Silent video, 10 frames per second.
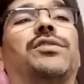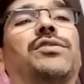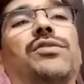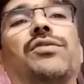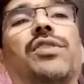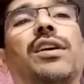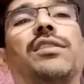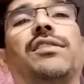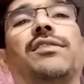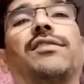So like
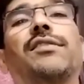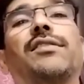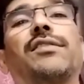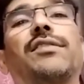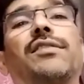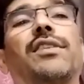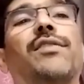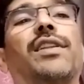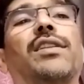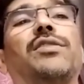this, they
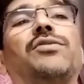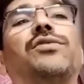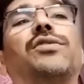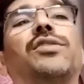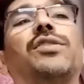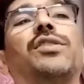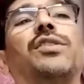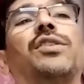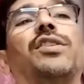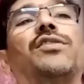will use
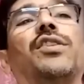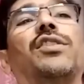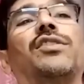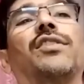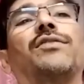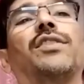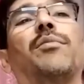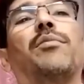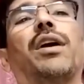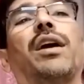disorders of the
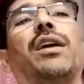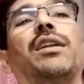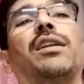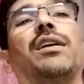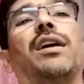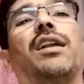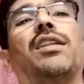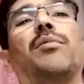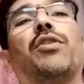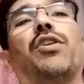mind and
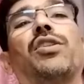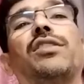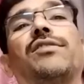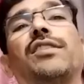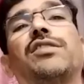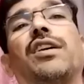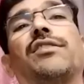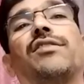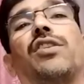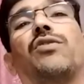the body such
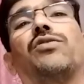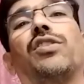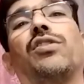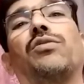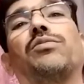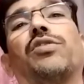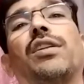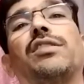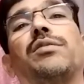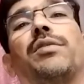as Down syndrome,
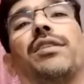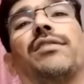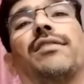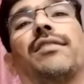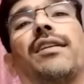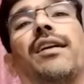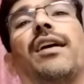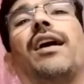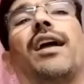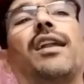Alzheimer's,
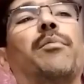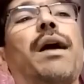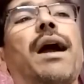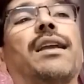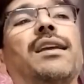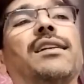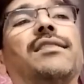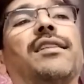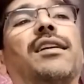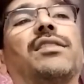and the
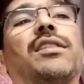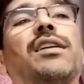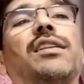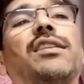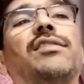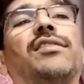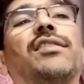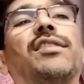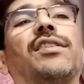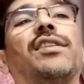backaches, arthritis,
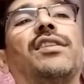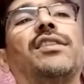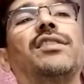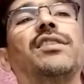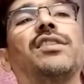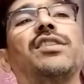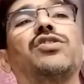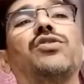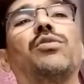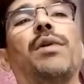
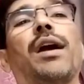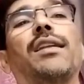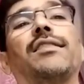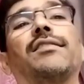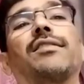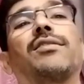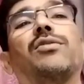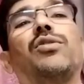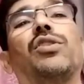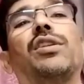restore balance,
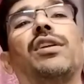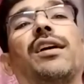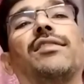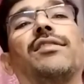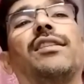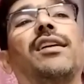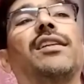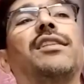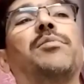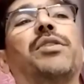coordinate anxiety
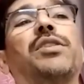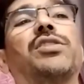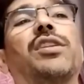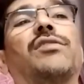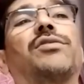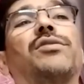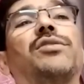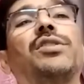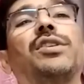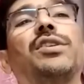and depression also.
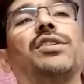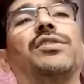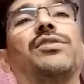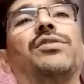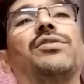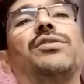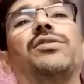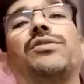So